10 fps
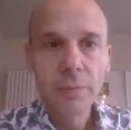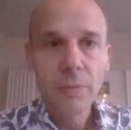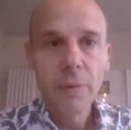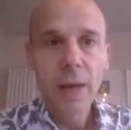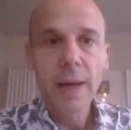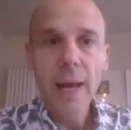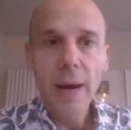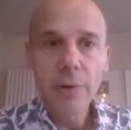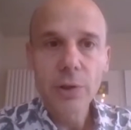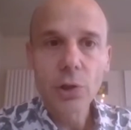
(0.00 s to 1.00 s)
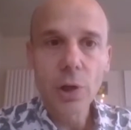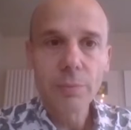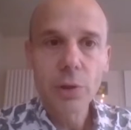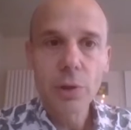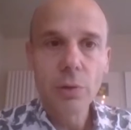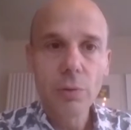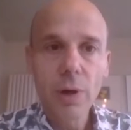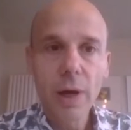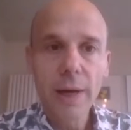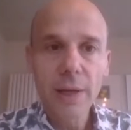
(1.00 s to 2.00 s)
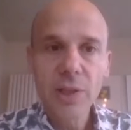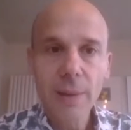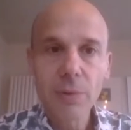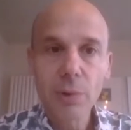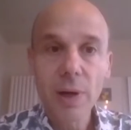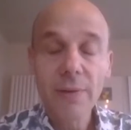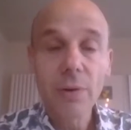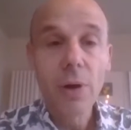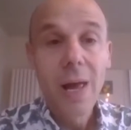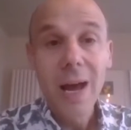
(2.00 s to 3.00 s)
and now it's dropped to an acceptable level.